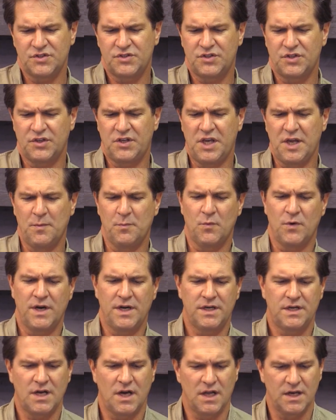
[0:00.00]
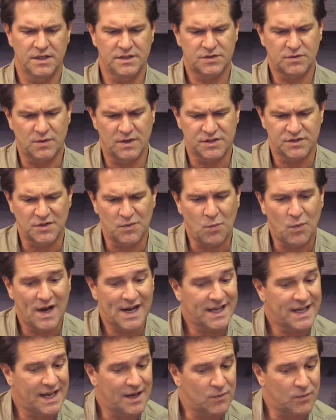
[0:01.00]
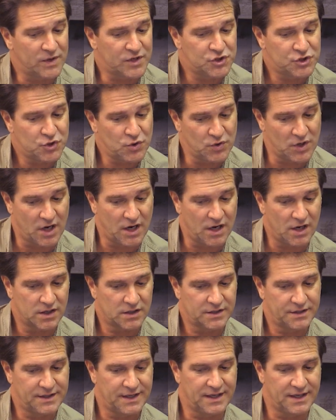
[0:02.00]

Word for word: us to Kim Reed Collins' question, why can't we shoot a hawk?